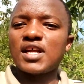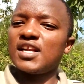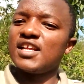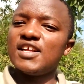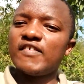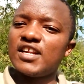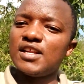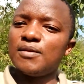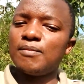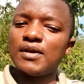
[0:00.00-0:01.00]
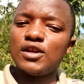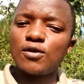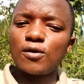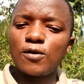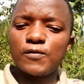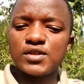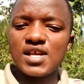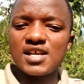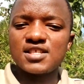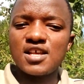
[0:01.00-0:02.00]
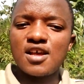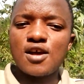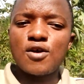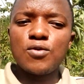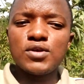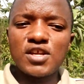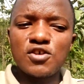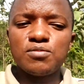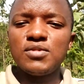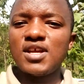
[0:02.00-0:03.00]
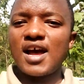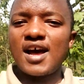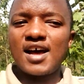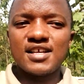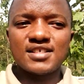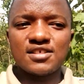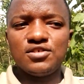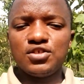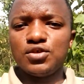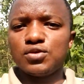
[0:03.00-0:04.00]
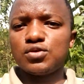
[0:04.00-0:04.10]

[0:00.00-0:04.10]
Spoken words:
and even in medical officers who tells me such details.